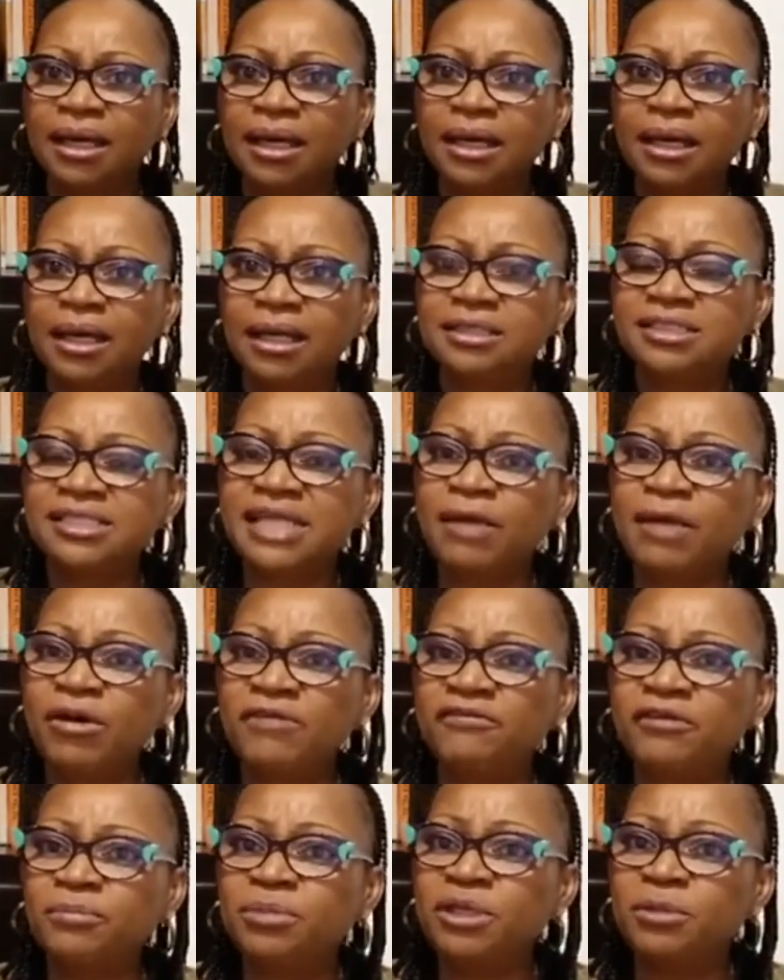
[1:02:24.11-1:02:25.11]
Stay away
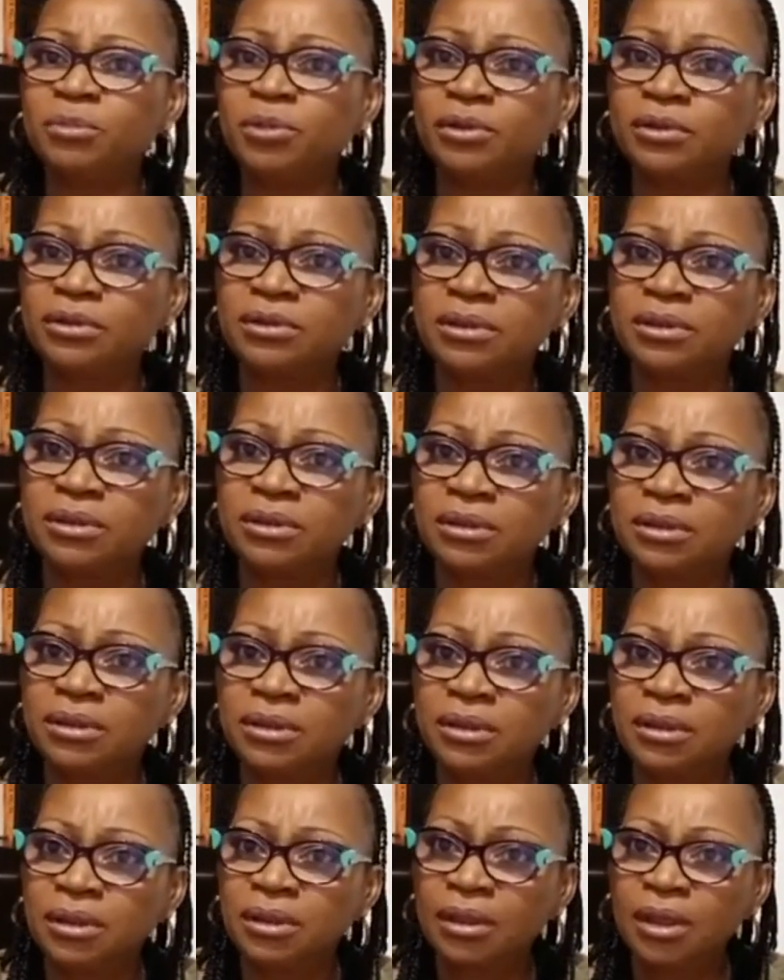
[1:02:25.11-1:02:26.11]
from people.
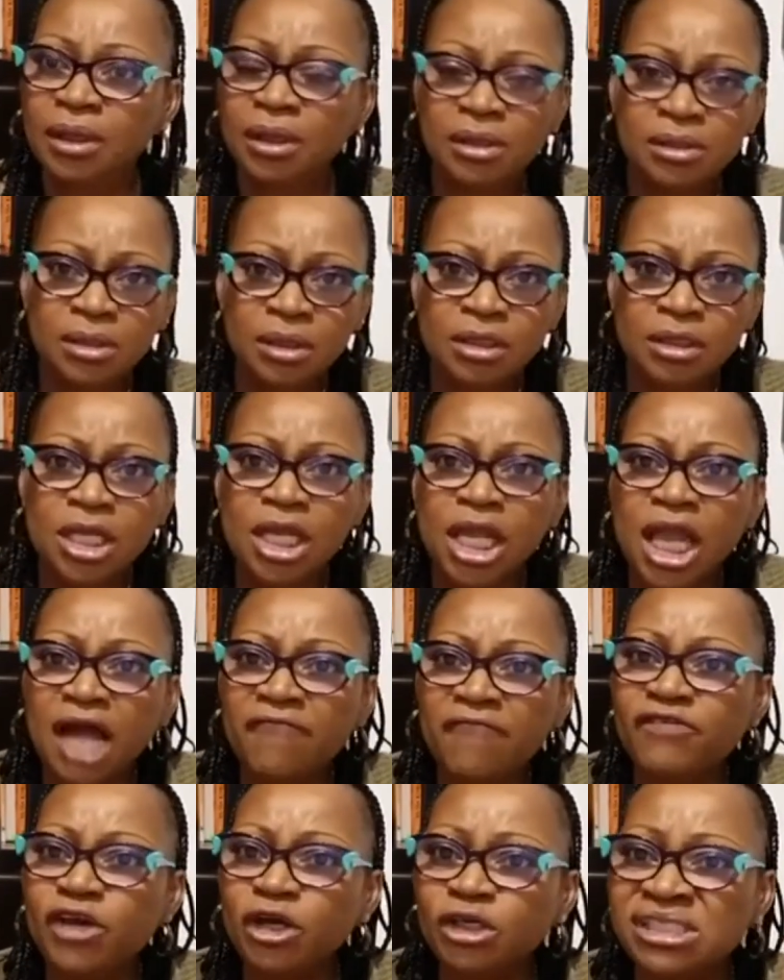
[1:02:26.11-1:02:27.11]
Love
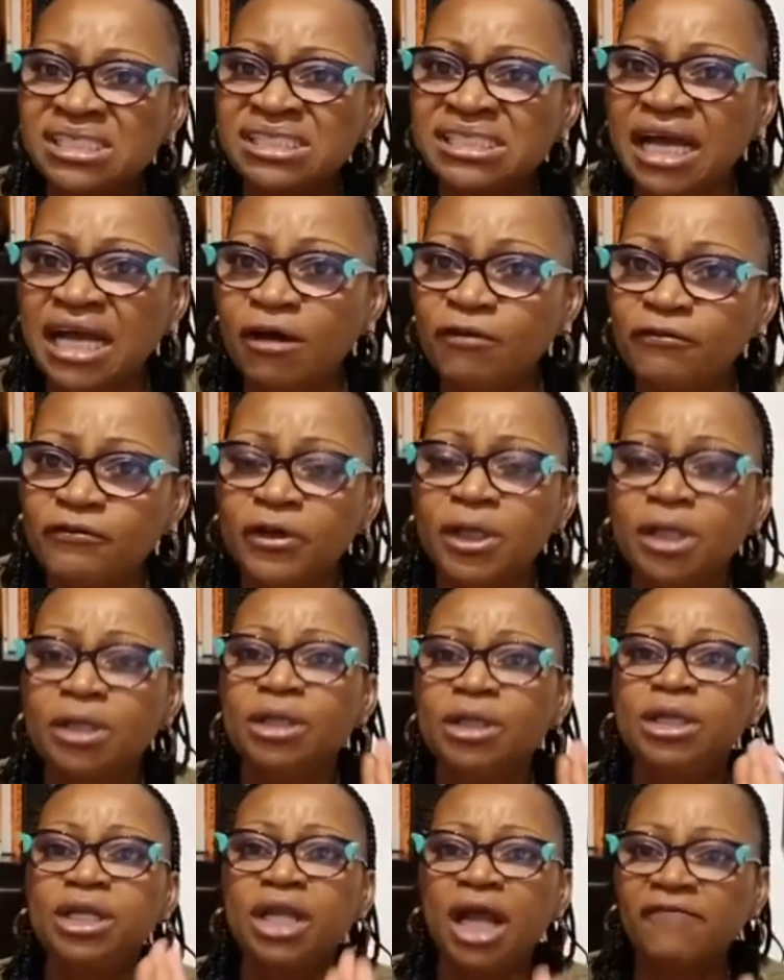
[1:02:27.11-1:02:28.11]
yourself,
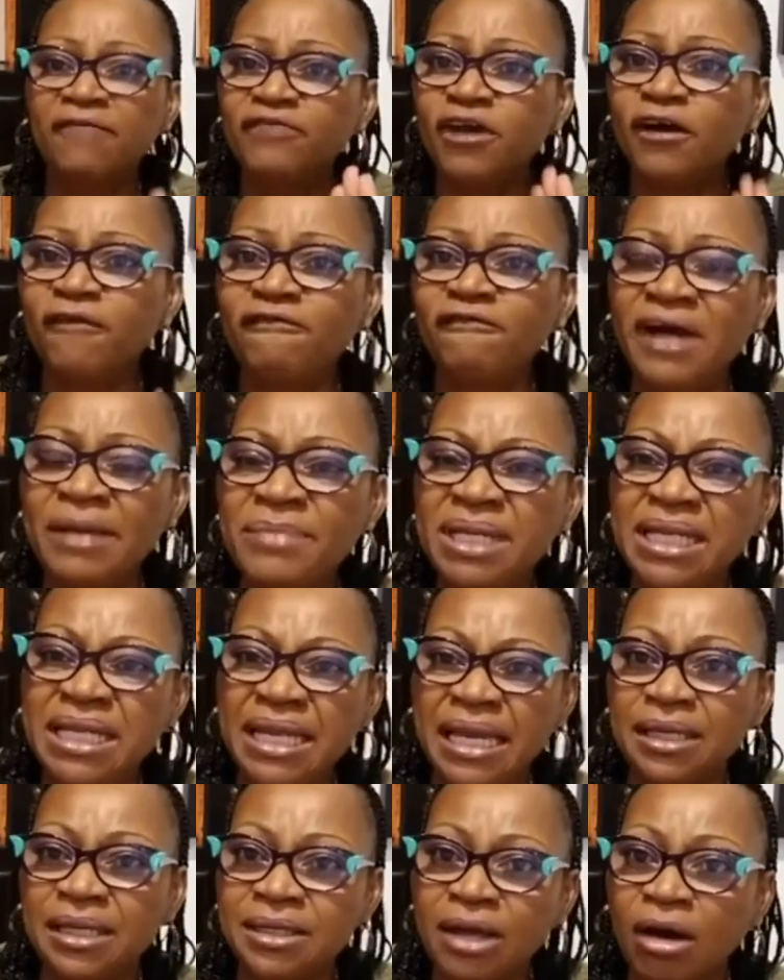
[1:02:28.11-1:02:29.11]
love your family
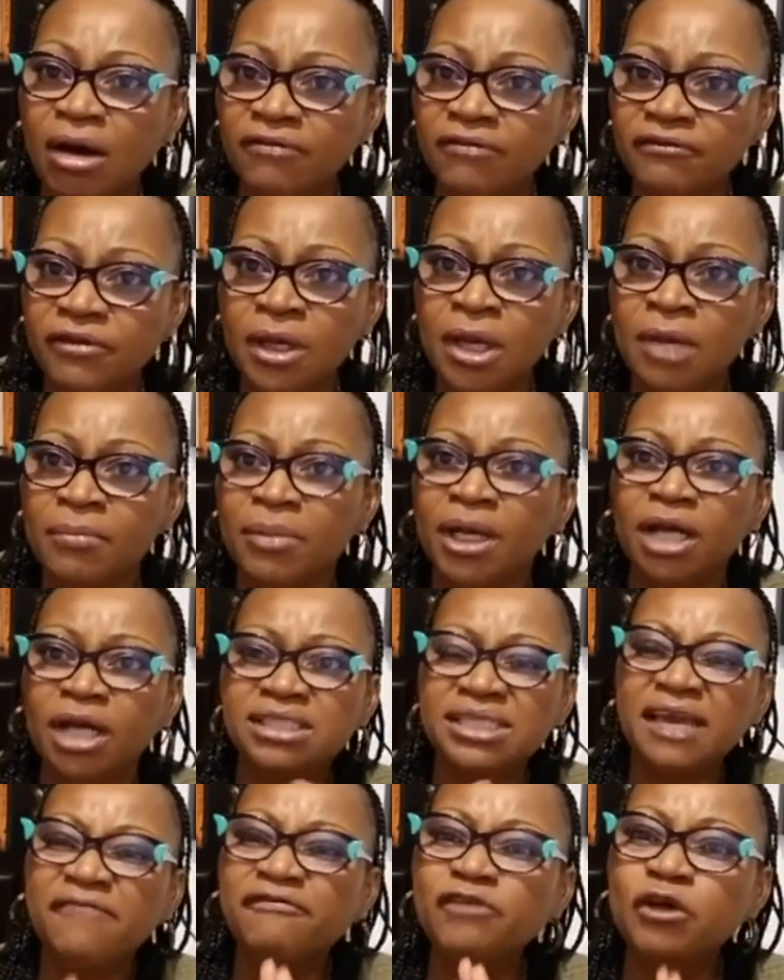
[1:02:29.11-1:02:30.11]
enough. Because
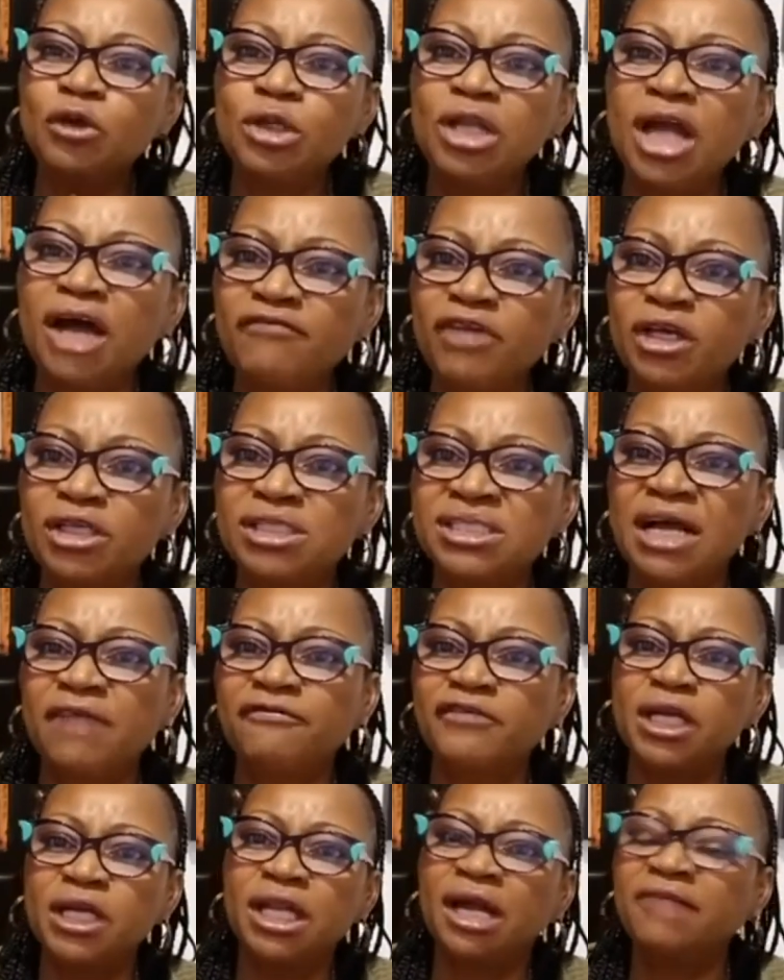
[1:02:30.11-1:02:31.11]
if you love yourself, you're
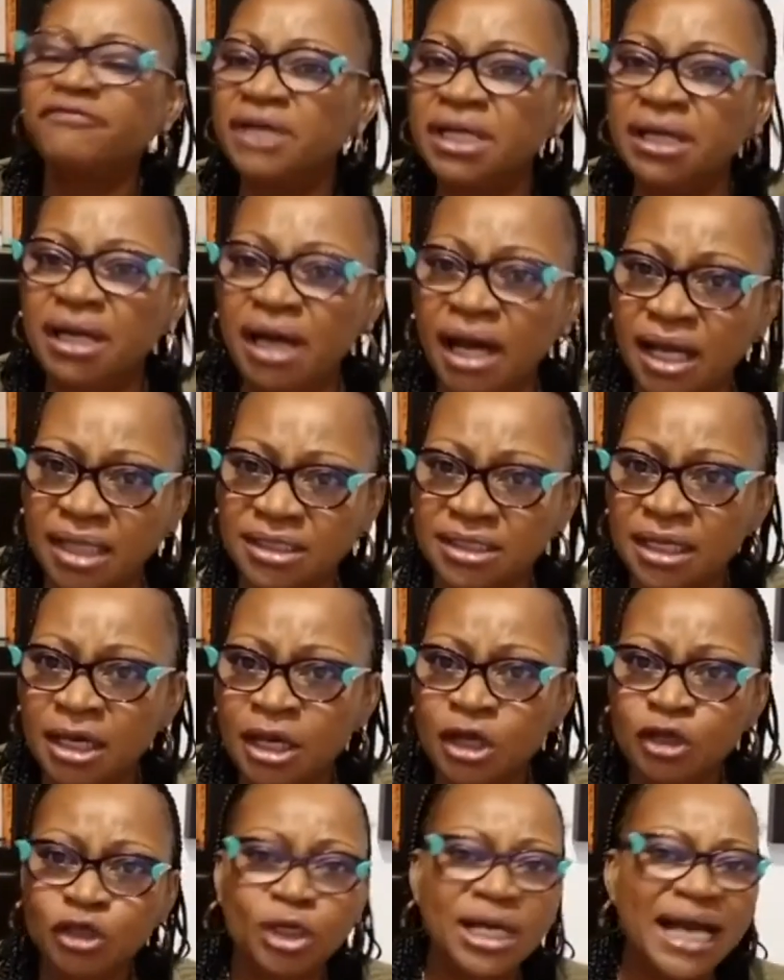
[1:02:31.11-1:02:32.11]
loving God.
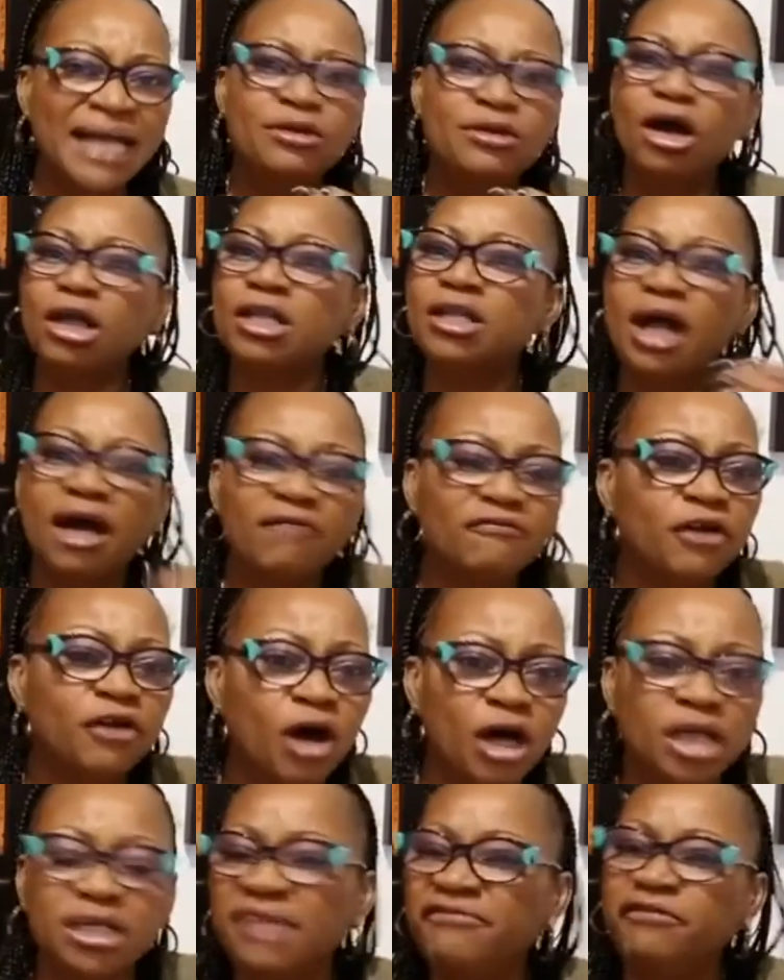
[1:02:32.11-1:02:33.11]
You cannot love
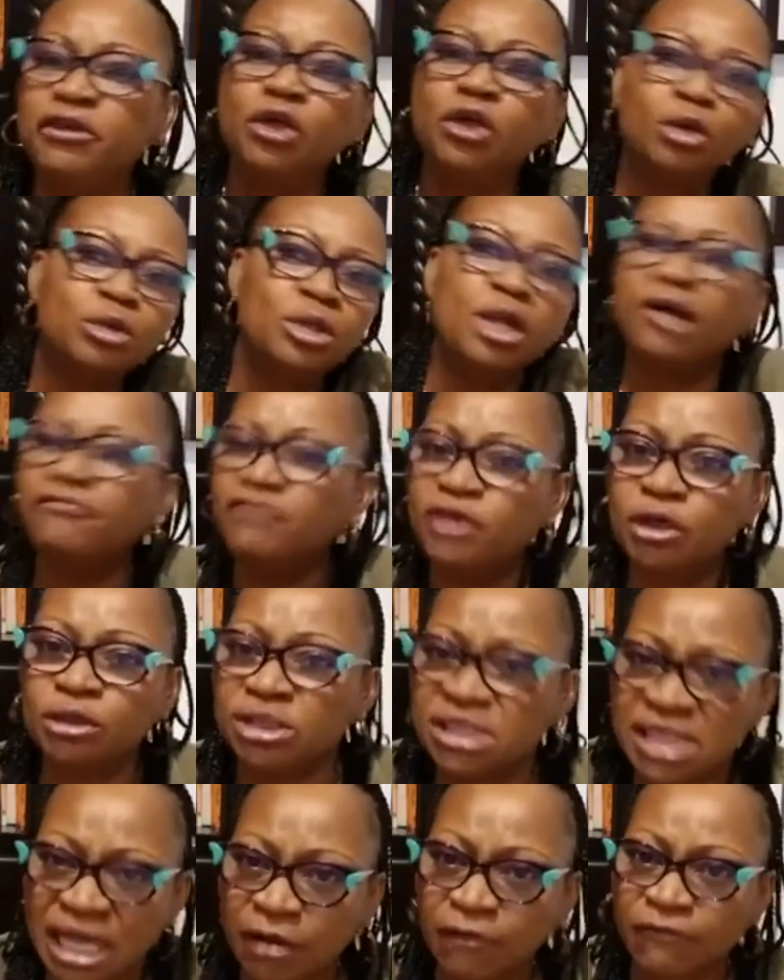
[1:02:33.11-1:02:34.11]
God if you don't love
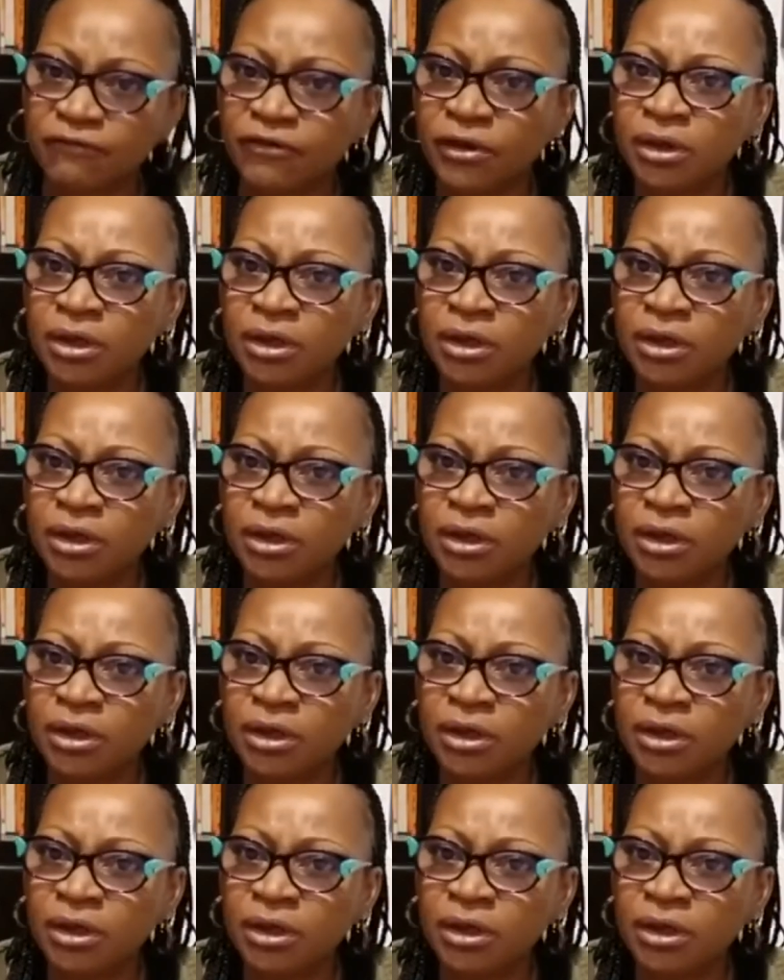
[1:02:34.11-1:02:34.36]
yourself.